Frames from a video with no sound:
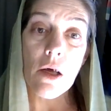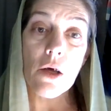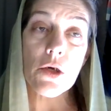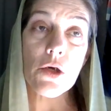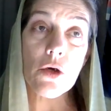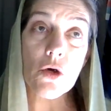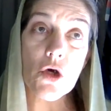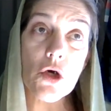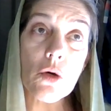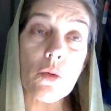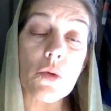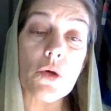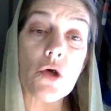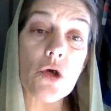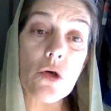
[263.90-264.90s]
So she
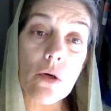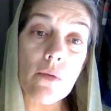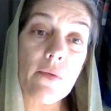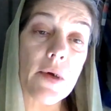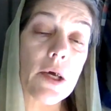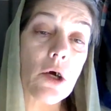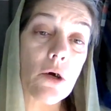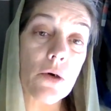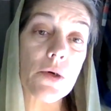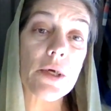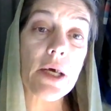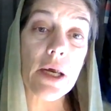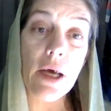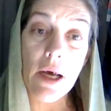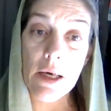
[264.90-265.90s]
was serving her
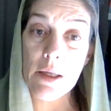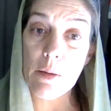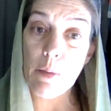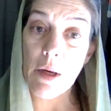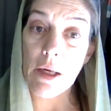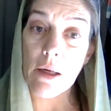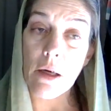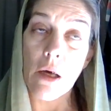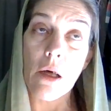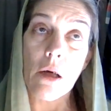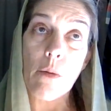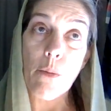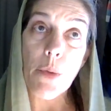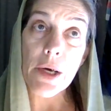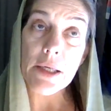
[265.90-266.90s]
dead husband
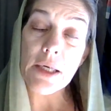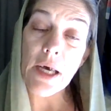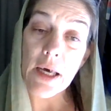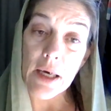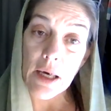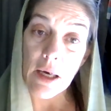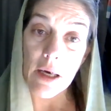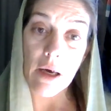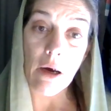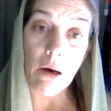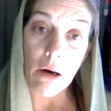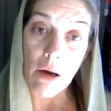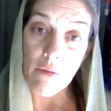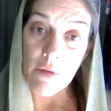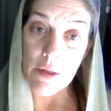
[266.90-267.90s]
by taking care
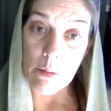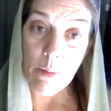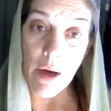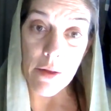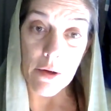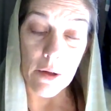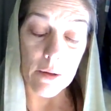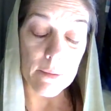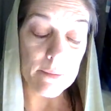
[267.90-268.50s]
of his mother.